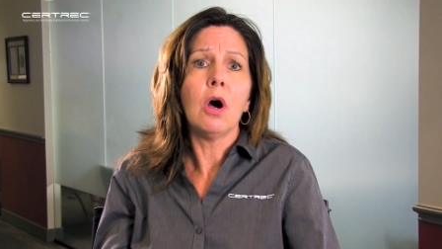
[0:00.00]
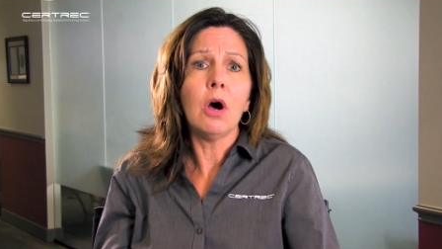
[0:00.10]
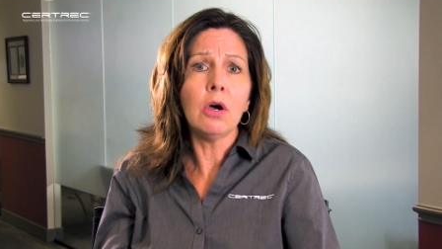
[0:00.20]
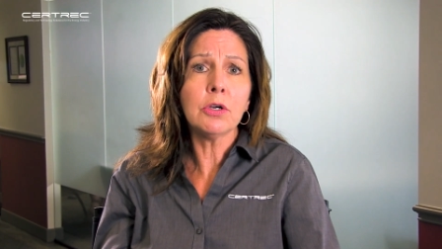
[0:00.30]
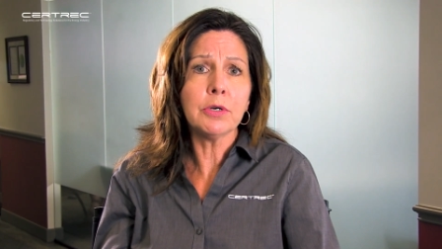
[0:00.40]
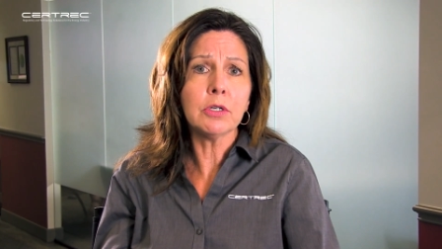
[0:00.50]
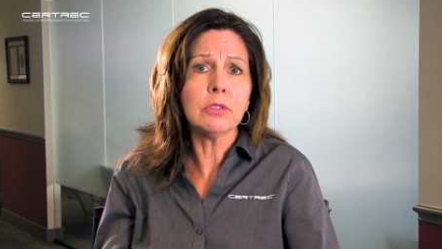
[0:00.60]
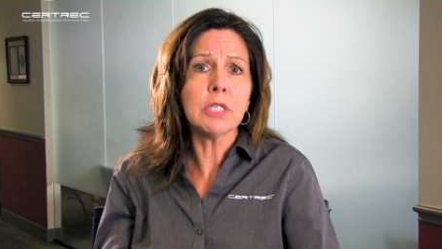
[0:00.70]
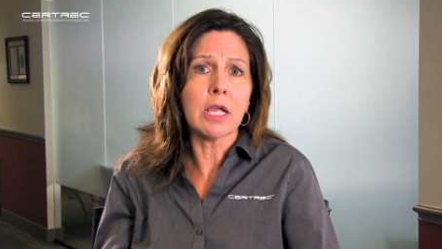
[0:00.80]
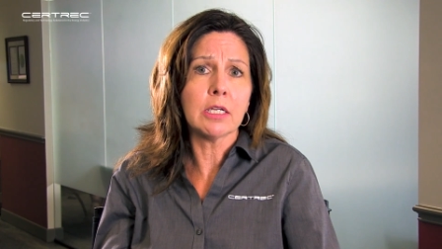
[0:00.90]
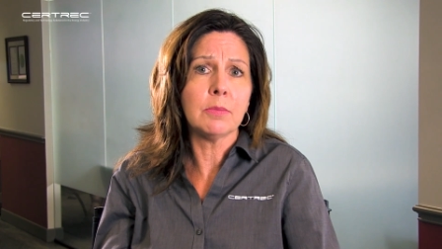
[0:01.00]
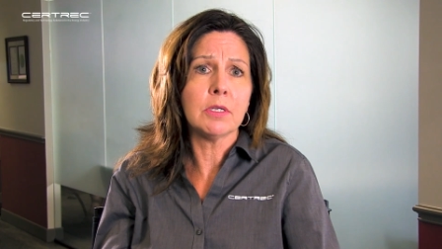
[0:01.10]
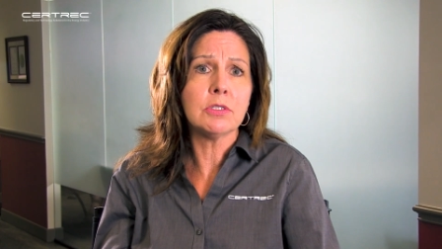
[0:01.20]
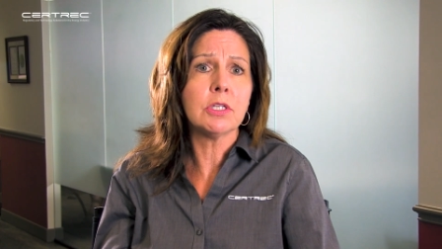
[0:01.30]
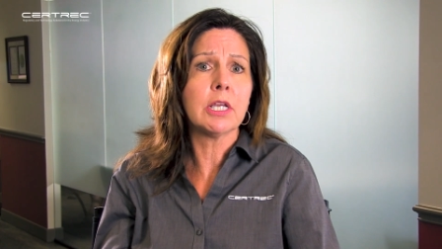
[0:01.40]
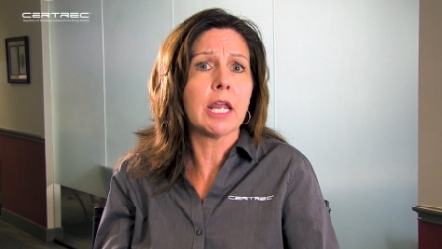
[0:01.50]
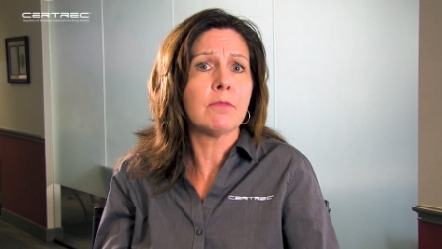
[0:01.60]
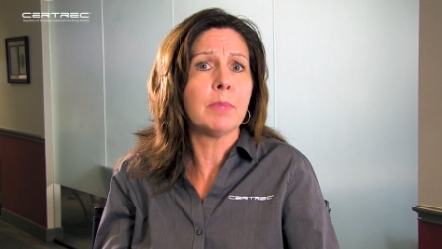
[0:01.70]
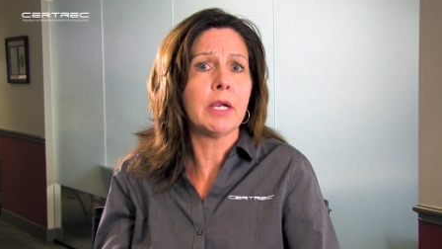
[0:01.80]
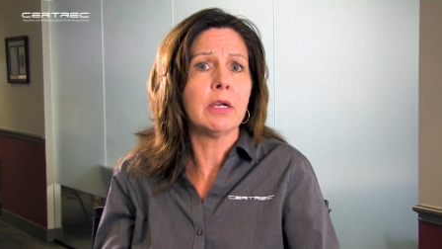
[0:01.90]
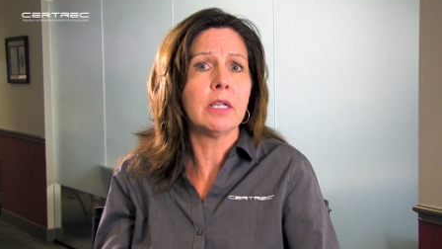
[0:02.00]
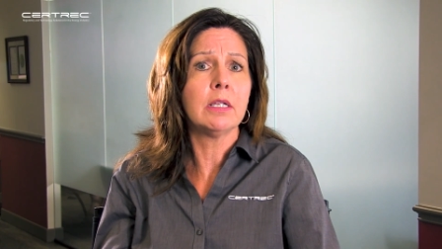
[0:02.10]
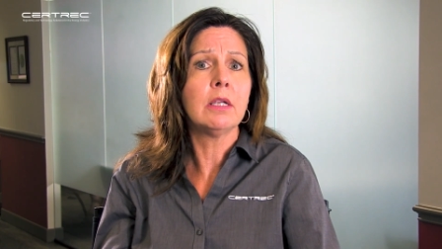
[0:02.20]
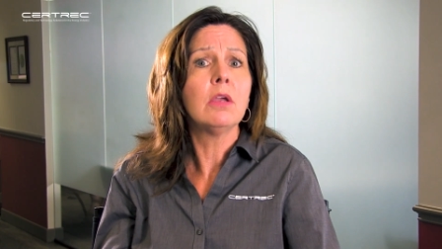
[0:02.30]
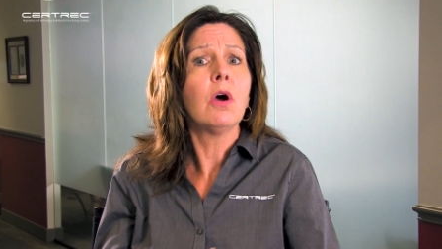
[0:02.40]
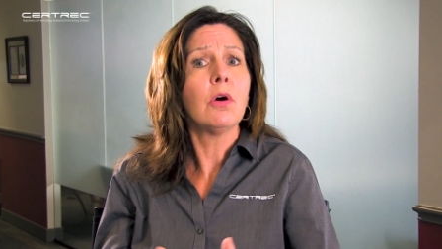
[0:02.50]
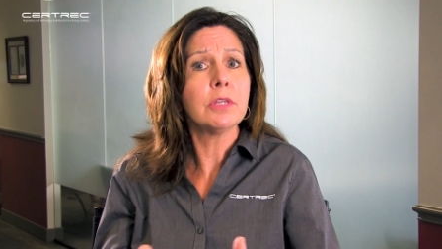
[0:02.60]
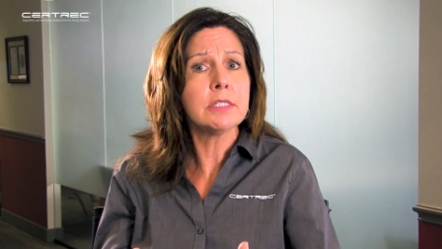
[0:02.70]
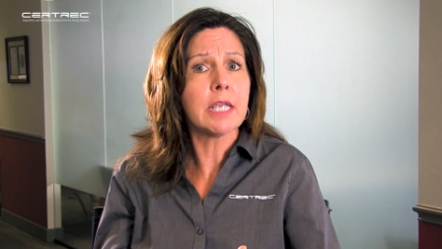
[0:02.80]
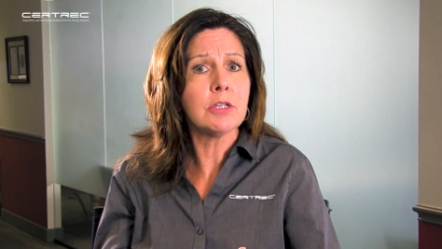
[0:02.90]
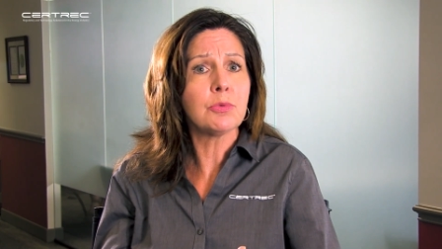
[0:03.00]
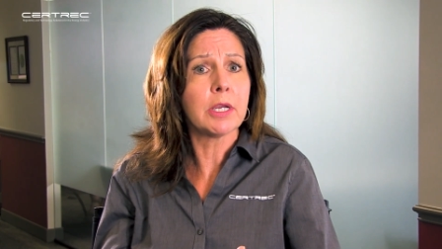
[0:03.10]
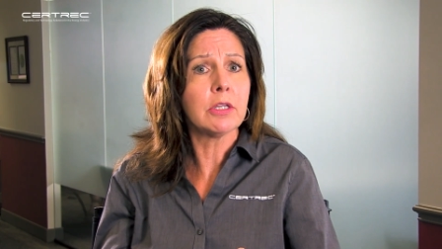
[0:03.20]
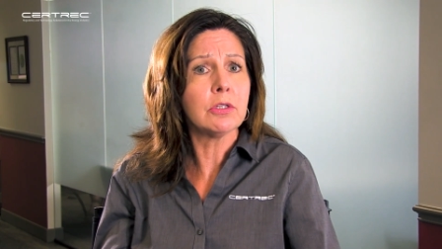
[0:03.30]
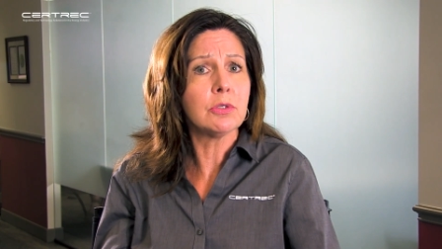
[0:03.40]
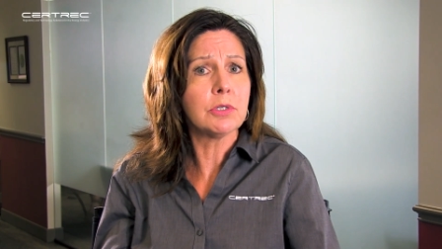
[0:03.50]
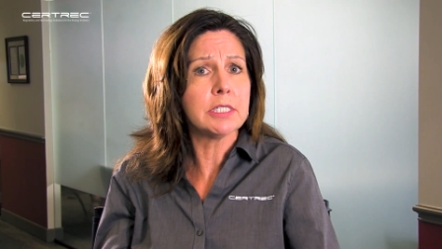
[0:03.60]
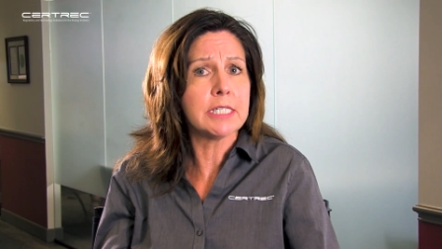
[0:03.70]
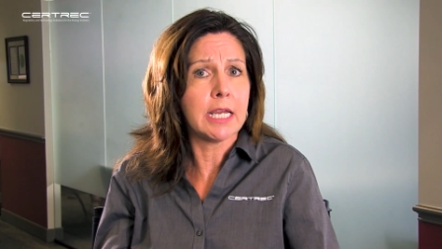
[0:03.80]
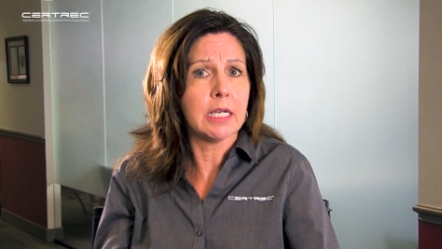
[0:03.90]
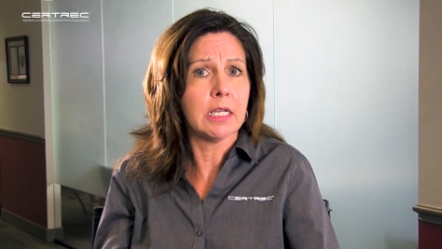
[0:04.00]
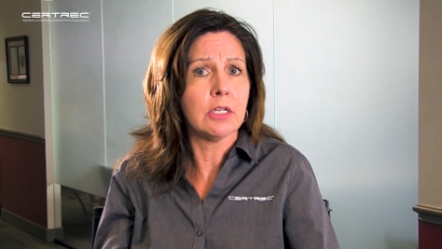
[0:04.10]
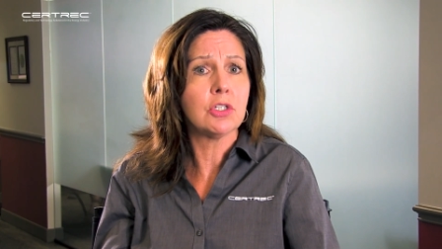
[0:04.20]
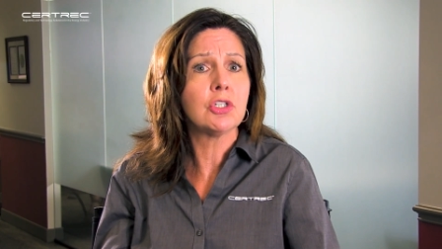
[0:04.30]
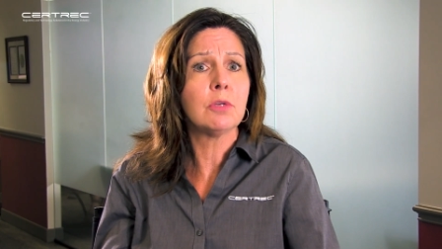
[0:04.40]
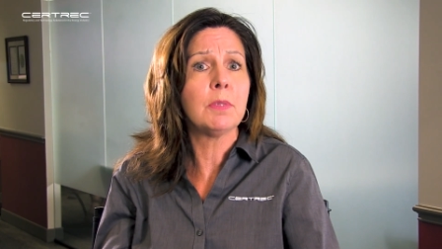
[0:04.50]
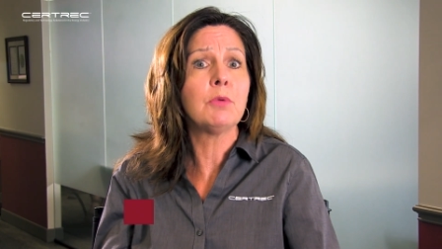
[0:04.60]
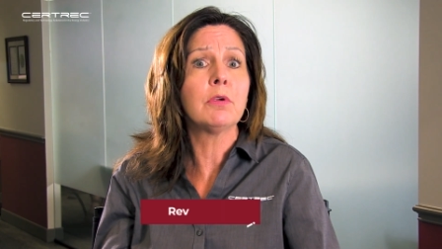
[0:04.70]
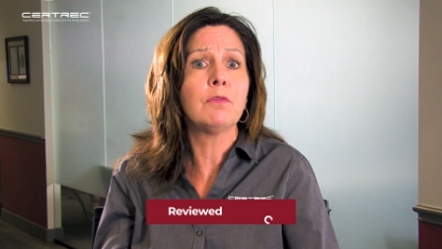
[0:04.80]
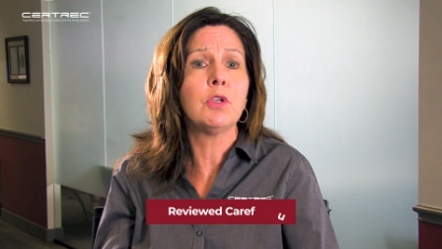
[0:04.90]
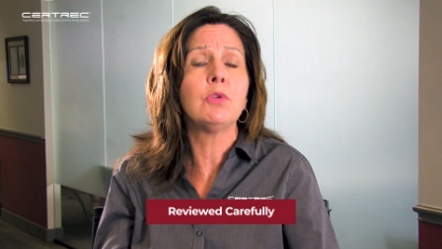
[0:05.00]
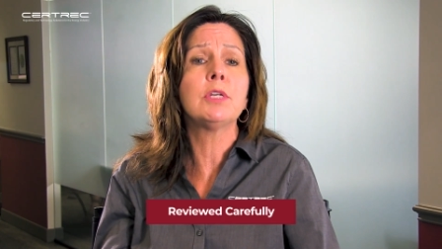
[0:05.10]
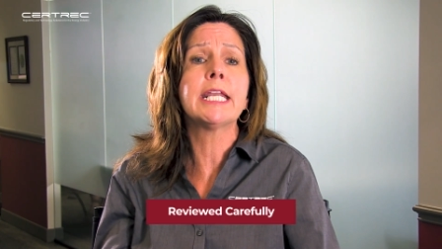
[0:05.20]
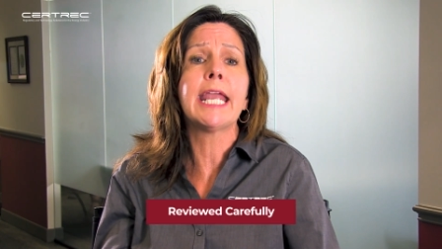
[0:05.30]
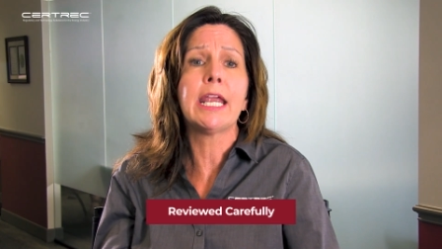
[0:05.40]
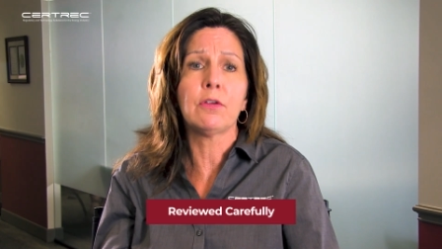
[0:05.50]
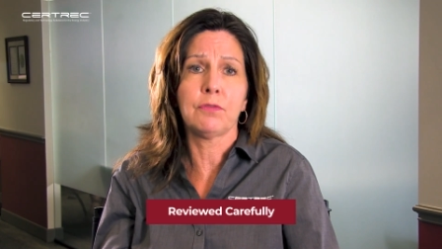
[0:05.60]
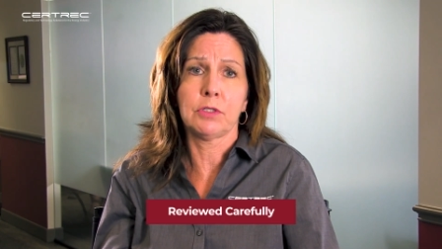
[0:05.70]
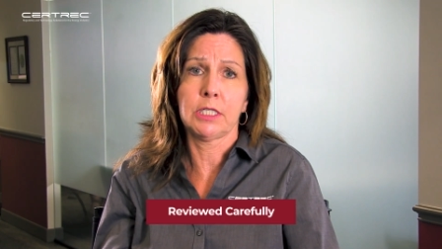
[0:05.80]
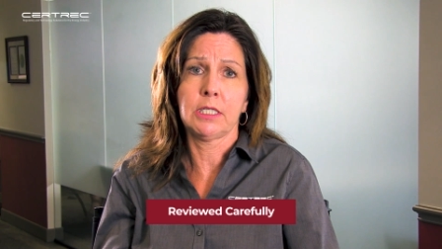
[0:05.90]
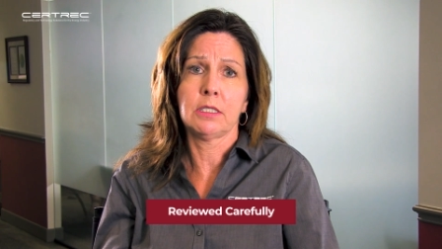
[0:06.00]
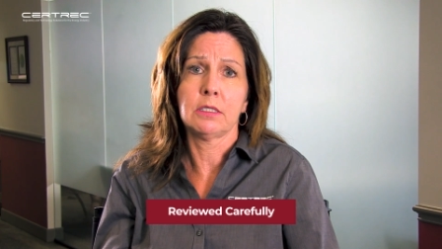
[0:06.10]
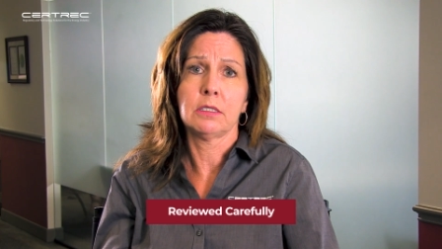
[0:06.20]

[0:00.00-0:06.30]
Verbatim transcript: All critical documents that could have bearing on the site's regulatory standing should be reviewed carefully.